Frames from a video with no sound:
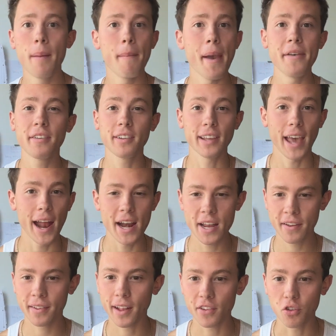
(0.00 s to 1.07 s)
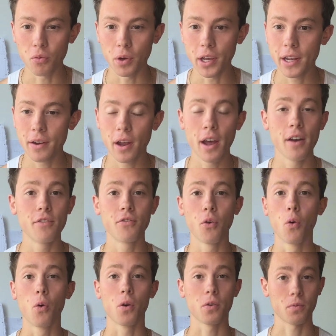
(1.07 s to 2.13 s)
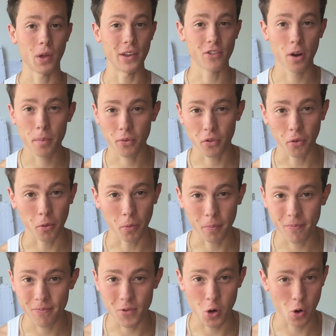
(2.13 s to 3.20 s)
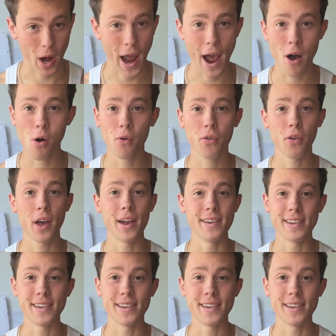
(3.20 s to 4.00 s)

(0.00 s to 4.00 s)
basically anything that you need for in terms of your health,